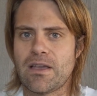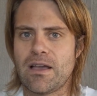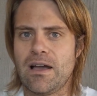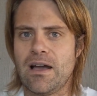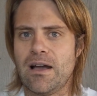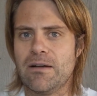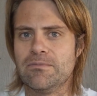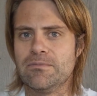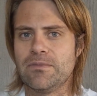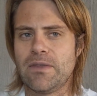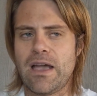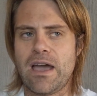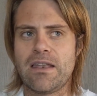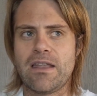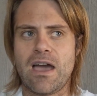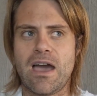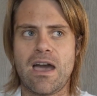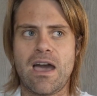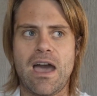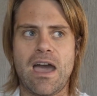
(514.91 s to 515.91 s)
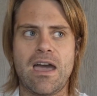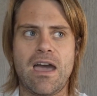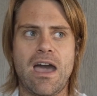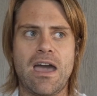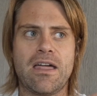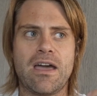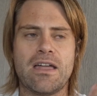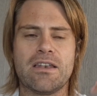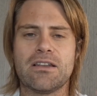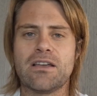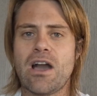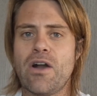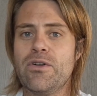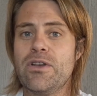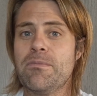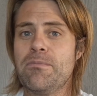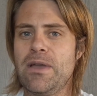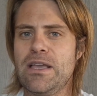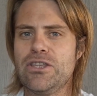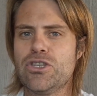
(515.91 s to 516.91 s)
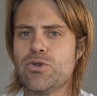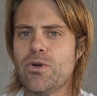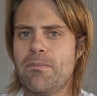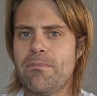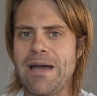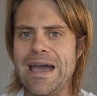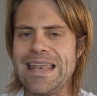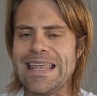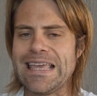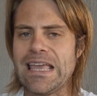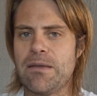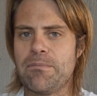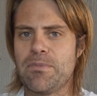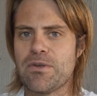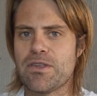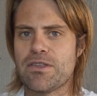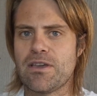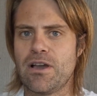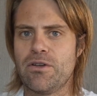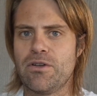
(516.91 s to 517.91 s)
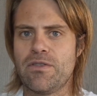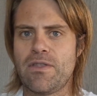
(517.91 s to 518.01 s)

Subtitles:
and go into a manic episode,